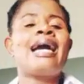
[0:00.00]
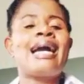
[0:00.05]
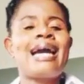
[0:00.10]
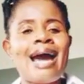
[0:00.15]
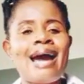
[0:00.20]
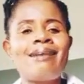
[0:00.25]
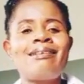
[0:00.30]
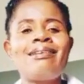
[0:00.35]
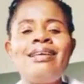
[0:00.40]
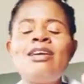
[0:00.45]

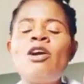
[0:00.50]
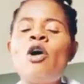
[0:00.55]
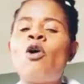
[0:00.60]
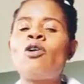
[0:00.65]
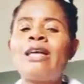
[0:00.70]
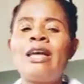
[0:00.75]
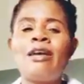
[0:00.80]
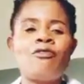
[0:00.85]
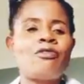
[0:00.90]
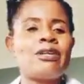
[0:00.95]
Carry
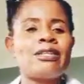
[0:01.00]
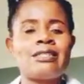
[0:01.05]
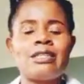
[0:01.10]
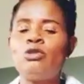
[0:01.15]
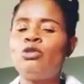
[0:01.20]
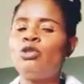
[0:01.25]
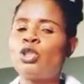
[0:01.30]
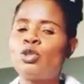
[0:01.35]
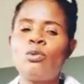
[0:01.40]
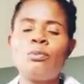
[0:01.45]
all
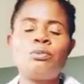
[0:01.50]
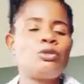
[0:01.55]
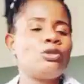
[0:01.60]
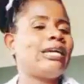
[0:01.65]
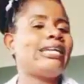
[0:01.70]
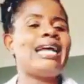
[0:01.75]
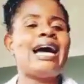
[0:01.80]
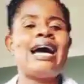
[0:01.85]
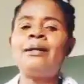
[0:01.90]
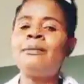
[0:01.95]
everything you sweep
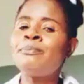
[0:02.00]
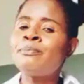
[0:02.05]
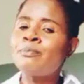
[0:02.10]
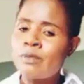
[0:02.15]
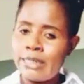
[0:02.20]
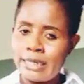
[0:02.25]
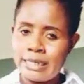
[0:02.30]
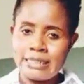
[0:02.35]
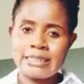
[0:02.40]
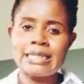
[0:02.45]
together
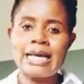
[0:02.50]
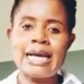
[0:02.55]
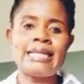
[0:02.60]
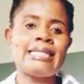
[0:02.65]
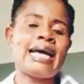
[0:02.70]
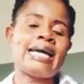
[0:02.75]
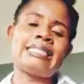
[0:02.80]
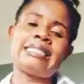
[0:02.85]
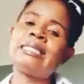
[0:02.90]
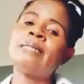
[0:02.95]

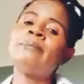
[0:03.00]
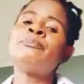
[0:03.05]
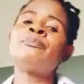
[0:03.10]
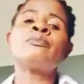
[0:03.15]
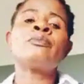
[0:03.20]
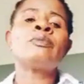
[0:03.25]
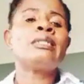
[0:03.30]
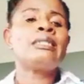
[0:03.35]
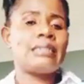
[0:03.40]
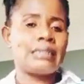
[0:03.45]
inside that
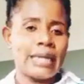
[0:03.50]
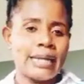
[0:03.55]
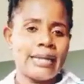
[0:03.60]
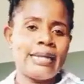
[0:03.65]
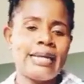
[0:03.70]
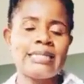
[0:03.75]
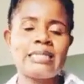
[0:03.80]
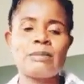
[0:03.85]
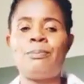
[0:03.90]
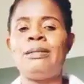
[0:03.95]

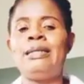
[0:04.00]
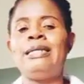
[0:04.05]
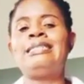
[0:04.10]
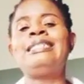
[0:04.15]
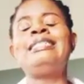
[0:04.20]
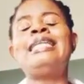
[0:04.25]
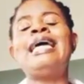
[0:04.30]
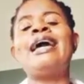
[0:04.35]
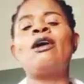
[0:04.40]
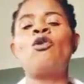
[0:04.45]
stainless
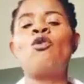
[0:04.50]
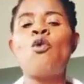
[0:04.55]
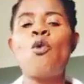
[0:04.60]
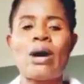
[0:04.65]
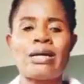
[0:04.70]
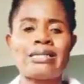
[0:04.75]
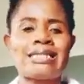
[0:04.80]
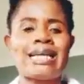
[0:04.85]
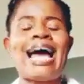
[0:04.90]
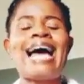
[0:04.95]
plate. Then
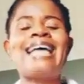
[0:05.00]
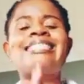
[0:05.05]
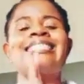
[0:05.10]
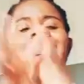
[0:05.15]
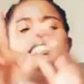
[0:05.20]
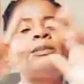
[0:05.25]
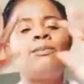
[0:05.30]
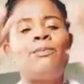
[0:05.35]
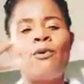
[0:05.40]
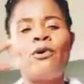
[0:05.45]
go outside. As
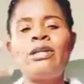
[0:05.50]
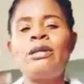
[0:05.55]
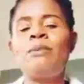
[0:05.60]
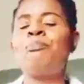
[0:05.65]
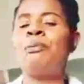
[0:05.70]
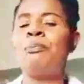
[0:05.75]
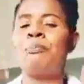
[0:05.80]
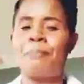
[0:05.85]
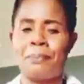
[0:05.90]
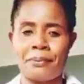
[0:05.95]
it's burning,
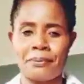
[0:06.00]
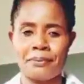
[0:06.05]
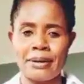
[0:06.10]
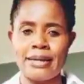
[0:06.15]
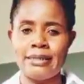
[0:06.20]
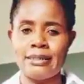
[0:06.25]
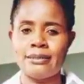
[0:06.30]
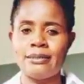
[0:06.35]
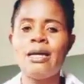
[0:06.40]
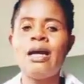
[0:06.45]
be
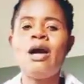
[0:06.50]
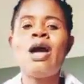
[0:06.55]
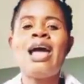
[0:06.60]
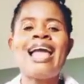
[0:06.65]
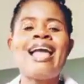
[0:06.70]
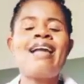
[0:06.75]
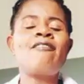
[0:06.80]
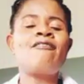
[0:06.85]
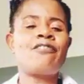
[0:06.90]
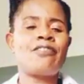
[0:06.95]
praying.
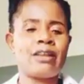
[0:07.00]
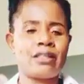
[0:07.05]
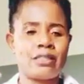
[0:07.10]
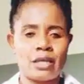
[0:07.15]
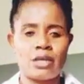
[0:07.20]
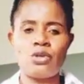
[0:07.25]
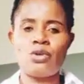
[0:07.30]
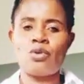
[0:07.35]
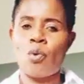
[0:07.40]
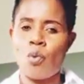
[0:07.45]

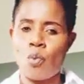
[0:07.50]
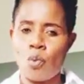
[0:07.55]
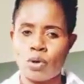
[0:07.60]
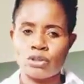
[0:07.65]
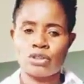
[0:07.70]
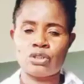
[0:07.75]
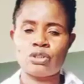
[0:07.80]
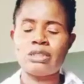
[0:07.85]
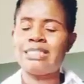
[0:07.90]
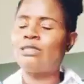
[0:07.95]
Everything you
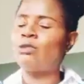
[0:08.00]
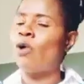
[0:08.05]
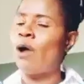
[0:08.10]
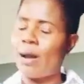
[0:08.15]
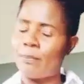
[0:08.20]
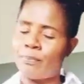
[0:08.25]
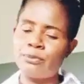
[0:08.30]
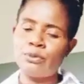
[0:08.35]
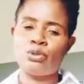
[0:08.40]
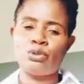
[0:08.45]
want to
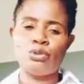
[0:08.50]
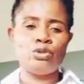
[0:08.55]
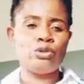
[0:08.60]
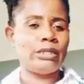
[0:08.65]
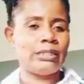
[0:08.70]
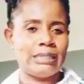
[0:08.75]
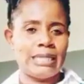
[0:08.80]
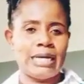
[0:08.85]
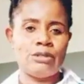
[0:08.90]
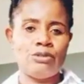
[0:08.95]
happen to you
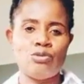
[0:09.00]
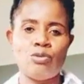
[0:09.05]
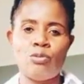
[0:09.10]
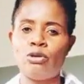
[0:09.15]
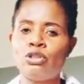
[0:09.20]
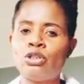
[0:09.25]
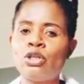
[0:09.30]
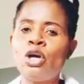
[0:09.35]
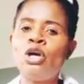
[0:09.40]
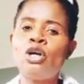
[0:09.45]
in that new
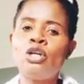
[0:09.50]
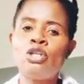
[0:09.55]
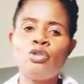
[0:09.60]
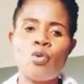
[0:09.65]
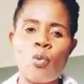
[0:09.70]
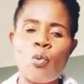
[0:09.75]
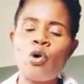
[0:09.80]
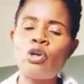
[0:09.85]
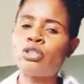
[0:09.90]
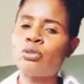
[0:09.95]
month.
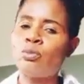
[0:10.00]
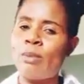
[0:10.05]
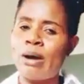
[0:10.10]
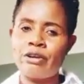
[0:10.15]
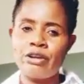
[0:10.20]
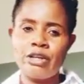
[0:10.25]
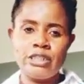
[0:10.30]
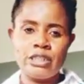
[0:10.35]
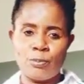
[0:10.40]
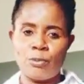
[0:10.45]
You want
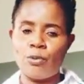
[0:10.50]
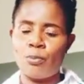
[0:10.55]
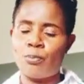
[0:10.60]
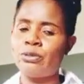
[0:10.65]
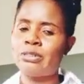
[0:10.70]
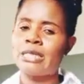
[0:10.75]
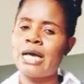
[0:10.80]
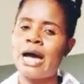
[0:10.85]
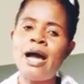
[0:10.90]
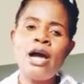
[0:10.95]
marriage
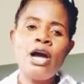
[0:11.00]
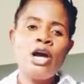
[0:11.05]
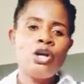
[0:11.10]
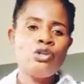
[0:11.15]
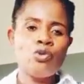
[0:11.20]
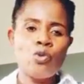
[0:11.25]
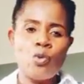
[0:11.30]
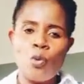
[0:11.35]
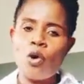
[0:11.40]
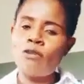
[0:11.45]
proposal.
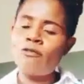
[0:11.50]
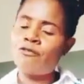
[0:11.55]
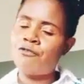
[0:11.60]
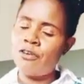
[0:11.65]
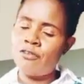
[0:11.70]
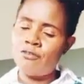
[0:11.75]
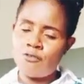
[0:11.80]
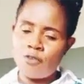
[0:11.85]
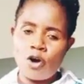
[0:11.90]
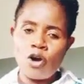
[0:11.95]
You want
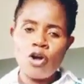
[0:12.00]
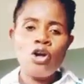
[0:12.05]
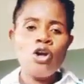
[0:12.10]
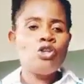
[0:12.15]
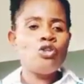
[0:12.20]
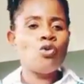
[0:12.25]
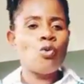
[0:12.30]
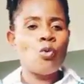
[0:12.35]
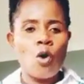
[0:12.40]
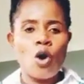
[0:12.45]
favor.
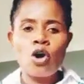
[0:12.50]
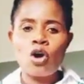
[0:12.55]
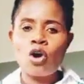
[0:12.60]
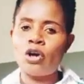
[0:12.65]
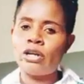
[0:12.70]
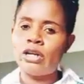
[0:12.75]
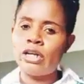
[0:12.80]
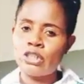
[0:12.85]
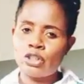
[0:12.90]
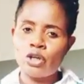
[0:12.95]
You want
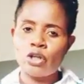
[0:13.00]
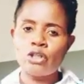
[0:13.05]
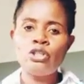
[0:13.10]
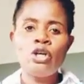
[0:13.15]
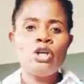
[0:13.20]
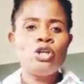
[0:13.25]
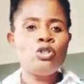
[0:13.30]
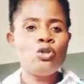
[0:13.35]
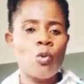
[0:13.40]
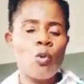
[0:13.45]
connection.
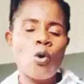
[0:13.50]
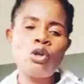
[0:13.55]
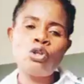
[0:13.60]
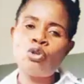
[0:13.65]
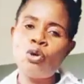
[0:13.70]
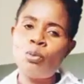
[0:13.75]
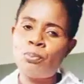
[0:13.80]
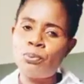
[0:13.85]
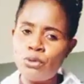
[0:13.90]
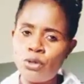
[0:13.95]
You
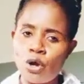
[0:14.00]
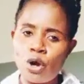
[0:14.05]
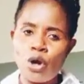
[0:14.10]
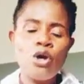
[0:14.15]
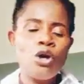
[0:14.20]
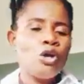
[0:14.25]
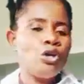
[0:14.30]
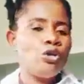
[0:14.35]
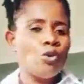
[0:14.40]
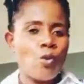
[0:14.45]
want open
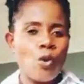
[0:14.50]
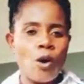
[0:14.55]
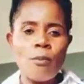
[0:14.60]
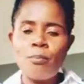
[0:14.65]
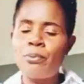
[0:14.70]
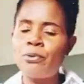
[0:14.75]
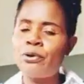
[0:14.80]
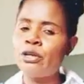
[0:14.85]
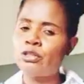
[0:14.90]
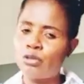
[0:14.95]
door. You
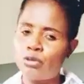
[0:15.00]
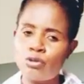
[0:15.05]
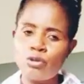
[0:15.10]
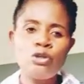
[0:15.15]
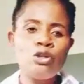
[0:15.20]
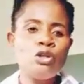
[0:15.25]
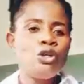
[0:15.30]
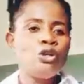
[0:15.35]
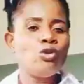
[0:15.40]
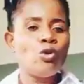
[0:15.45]
want
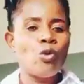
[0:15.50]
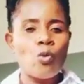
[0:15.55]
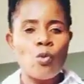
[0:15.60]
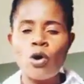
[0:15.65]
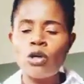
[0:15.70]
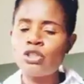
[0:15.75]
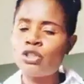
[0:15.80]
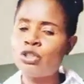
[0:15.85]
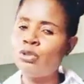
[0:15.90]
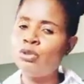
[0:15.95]
breakthrough. You
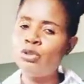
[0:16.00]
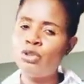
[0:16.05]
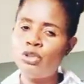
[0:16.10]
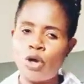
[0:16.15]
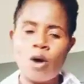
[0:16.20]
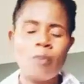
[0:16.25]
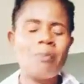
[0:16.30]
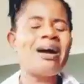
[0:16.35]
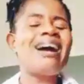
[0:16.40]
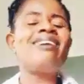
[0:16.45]
want new
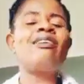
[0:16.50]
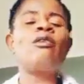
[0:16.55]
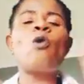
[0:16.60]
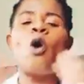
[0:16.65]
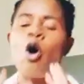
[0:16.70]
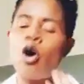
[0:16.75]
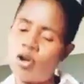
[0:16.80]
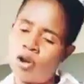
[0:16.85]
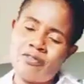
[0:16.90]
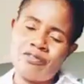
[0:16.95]
job.
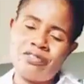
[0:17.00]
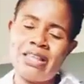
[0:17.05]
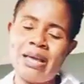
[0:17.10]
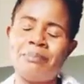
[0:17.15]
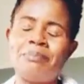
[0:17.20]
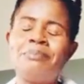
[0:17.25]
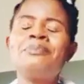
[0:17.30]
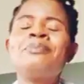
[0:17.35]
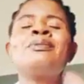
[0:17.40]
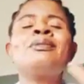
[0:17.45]
All of
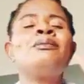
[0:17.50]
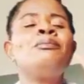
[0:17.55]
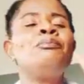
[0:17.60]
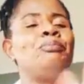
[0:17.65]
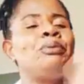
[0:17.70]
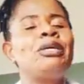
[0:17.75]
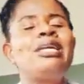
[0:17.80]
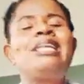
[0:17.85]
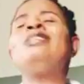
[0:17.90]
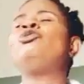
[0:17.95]
them,
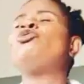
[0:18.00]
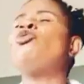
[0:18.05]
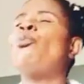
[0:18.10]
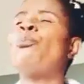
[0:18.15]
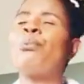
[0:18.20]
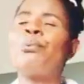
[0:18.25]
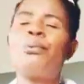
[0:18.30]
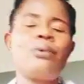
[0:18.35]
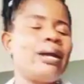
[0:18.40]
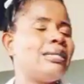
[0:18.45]
begin
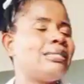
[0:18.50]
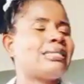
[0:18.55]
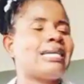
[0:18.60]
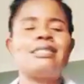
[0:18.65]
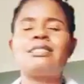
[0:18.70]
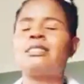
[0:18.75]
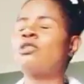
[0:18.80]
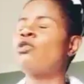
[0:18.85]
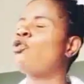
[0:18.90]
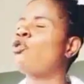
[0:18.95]
to pray
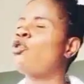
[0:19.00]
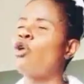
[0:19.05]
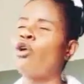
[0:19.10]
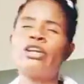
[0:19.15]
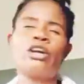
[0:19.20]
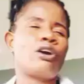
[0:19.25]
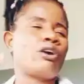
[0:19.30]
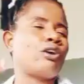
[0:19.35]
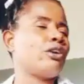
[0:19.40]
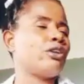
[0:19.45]
and say,
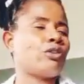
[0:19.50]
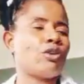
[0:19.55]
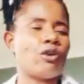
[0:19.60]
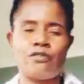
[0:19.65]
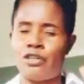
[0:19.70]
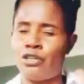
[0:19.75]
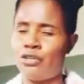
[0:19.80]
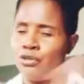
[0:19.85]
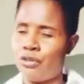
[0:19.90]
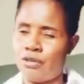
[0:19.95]
God, the creator
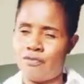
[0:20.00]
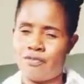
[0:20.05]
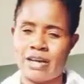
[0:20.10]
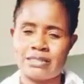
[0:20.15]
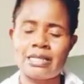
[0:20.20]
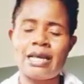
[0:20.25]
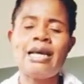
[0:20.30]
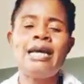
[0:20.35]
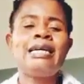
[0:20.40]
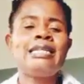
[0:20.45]
of the
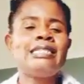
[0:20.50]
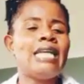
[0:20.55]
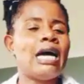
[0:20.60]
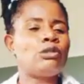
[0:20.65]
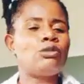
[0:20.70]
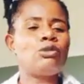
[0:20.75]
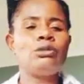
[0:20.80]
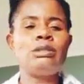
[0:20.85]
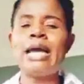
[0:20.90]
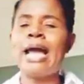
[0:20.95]
universe,
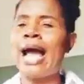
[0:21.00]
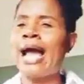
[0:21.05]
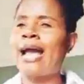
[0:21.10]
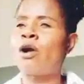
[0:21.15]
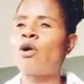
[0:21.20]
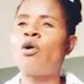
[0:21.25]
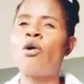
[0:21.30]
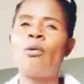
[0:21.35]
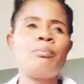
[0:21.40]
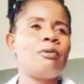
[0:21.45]
that today
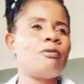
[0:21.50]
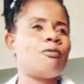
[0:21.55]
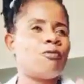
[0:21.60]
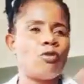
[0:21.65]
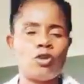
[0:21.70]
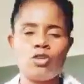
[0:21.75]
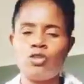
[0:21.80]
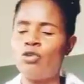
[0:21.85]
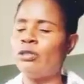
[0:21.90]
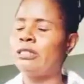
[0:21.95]
I come
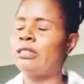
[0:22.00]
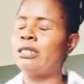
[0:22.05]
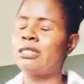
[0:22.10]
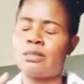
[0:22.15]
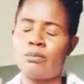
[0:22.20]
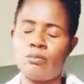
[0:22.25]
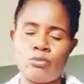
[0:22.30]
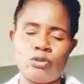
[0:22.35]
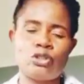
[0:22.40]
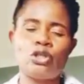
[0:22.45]
before you in
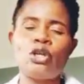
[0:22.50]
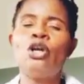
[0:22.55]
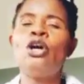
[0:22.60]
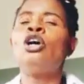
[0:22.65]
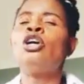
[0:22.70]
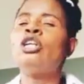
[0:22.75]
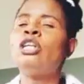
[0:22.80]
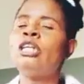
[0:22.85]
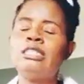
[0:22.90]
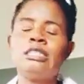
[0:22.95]
this month,
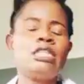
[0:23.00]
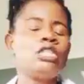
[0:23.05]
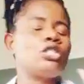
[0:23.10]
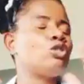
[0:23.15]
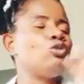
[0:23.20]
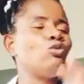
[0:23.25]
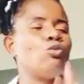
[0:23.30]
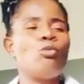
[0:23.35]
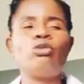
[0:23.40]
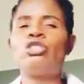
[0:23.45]
in
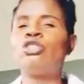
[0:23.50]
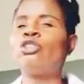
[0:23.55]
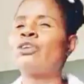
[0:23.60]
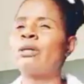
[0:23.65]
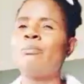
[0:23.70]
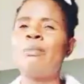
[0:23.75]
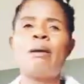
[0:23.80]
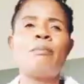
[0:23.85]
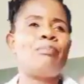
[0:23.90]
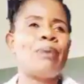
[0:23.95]
this new month,
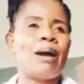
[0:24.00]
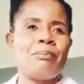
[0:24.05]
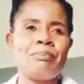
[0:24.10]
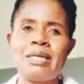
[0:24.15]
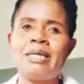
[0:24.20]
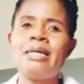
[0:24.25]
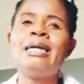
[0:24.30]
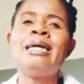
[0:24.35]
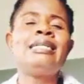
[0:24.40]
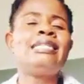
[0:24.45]
remember
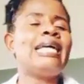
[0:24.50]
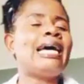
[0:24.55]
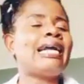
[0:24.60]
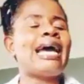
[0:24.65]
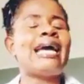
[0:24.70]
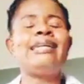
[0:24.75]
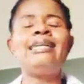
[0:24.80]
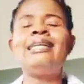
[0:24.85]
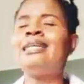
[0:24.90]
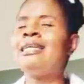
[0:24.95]
me, that
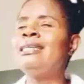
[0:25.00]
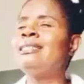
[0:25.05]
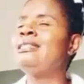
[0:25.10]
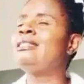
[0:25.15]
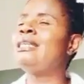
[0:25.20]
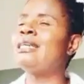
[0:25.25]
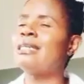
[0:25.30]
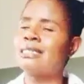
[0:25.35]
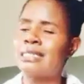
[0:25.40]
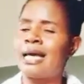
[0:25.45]
I
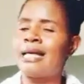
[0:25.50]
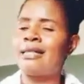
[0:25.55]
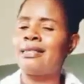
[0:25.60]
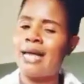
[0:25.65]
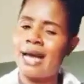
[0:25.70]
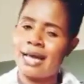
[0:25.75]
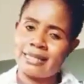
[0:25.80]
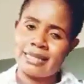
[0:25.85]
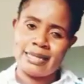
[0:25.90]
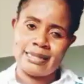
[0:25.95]
need this and
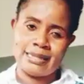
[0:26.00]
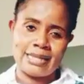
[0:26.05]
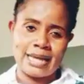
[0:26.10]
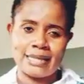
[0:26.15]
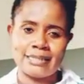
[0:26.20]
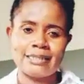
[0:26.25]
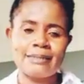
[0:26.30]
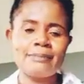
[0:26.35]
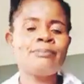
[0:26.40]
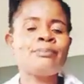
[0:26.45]
that and
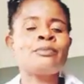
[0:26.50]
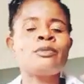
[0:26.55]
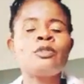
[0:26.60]
that.